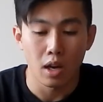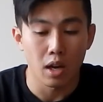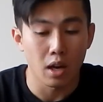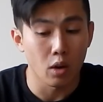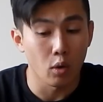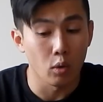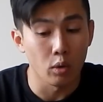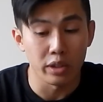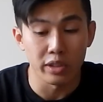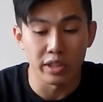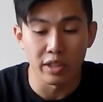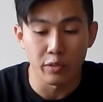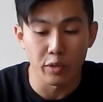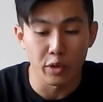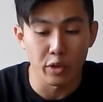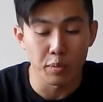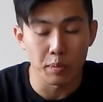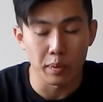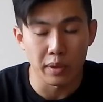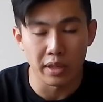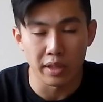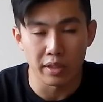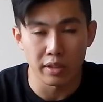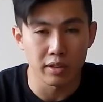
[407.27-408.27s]
Only difference
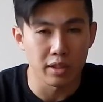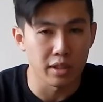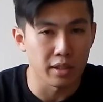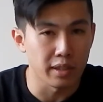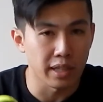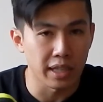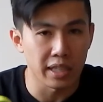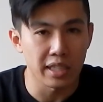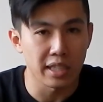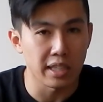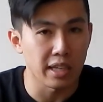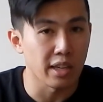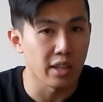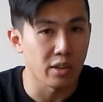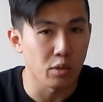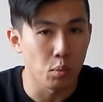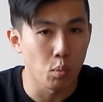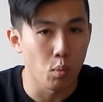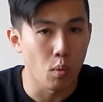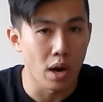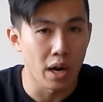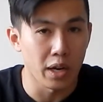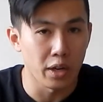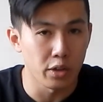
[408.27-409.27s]
being the Nike is
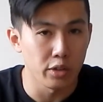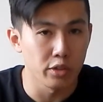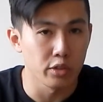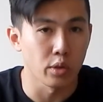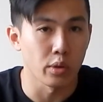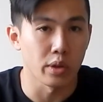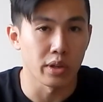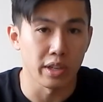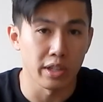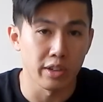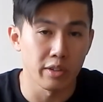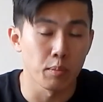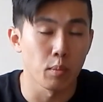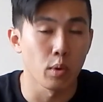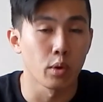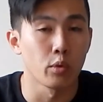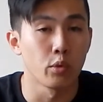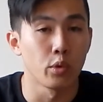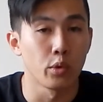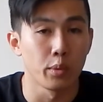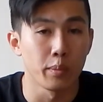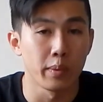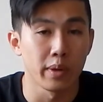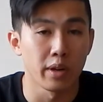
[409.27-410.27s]
wider, so it is more
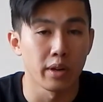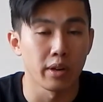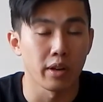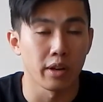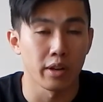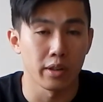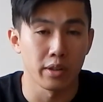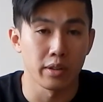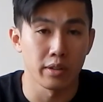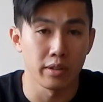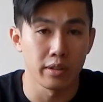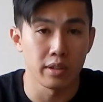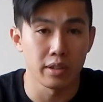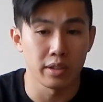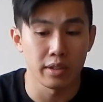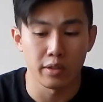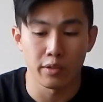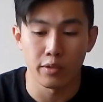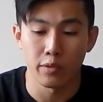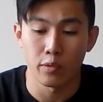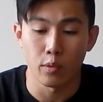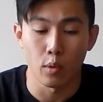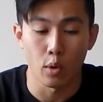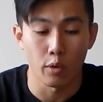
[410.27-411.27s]
roomier on the
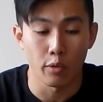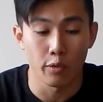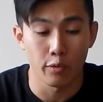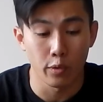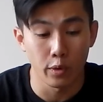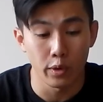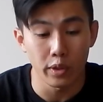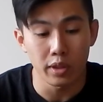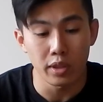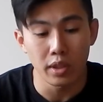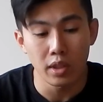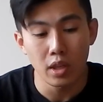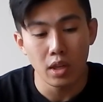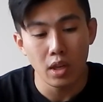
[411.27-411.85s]
forefoot.